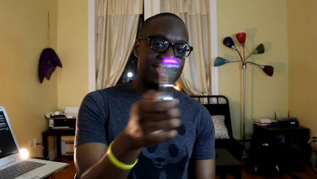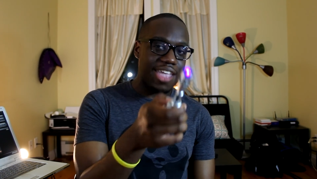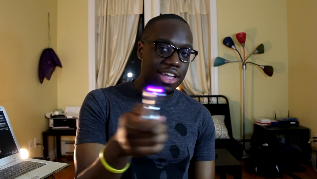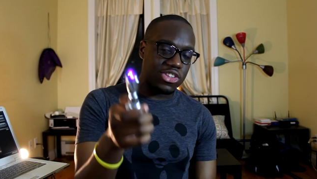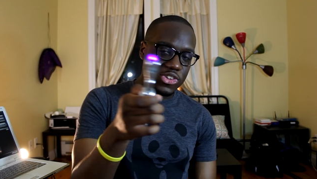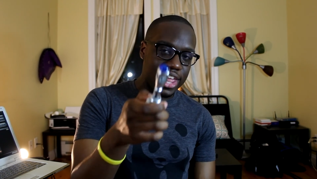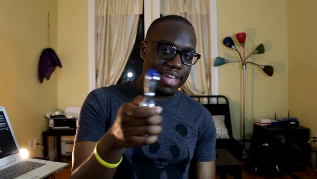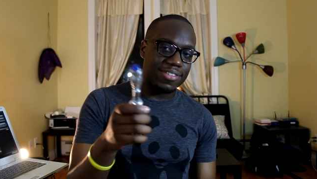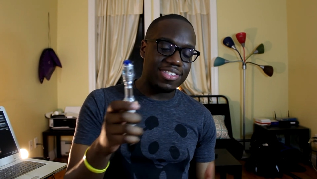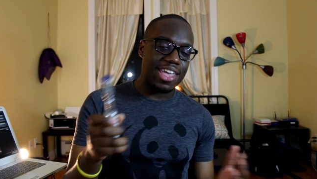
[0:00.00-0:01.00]
Doctor,
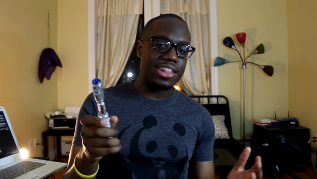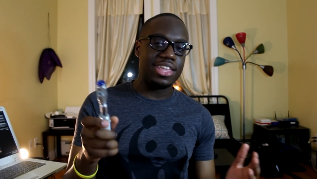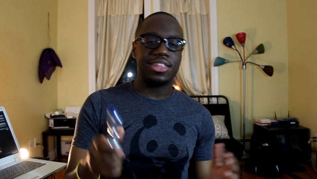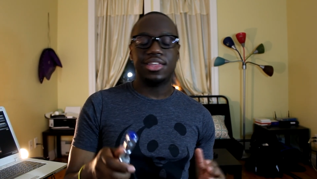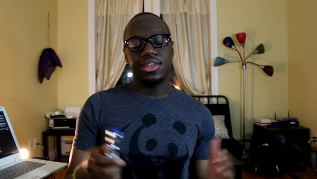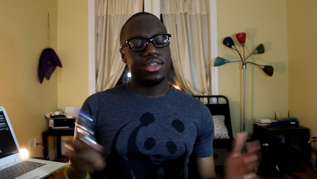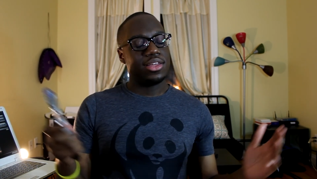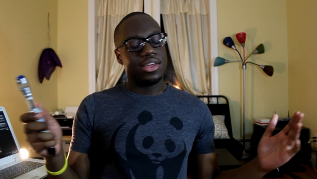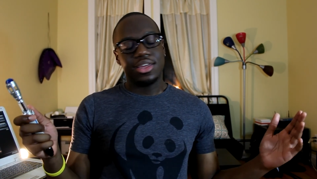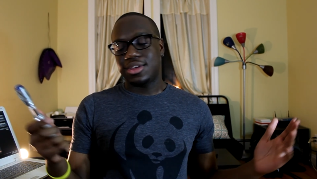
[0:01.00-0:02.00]
David Tennant.
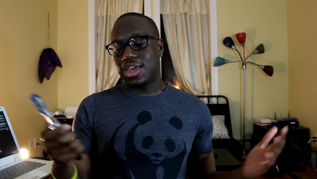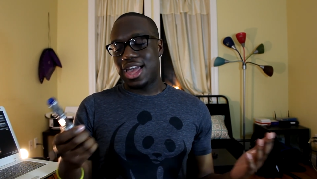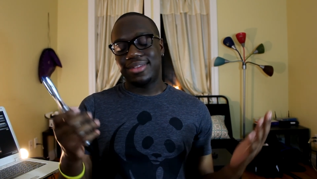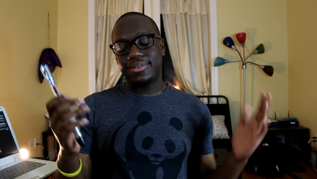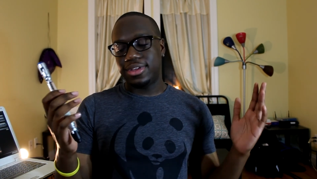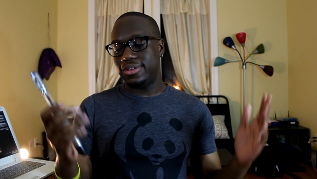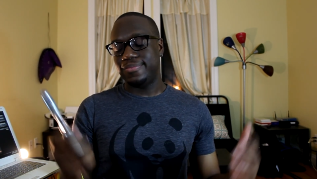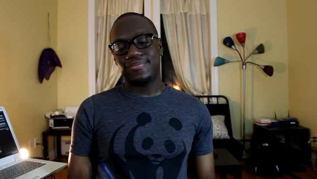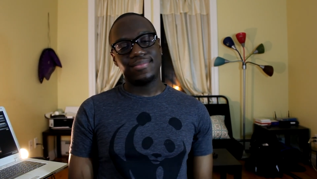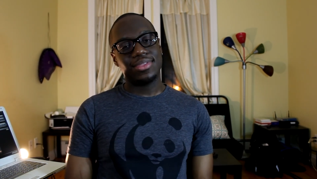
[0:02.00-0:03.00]

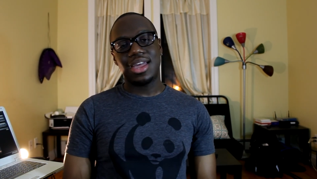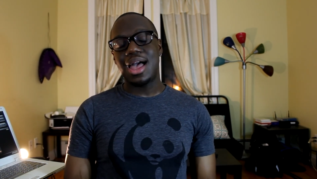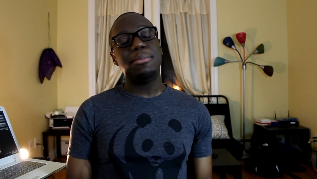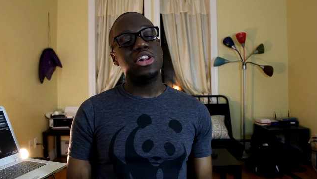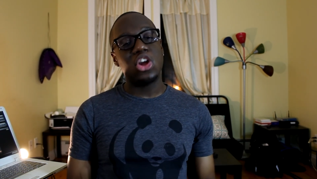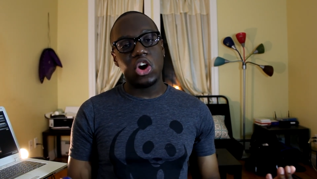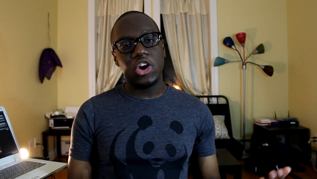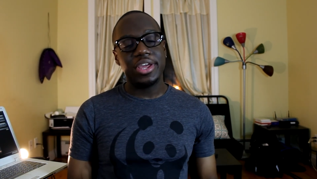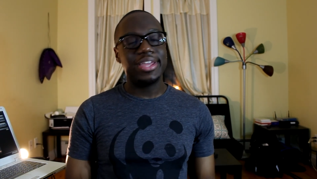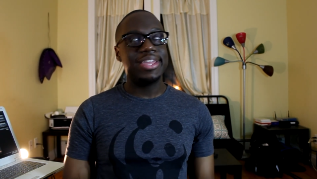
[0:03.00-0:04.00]
I'm a nerd,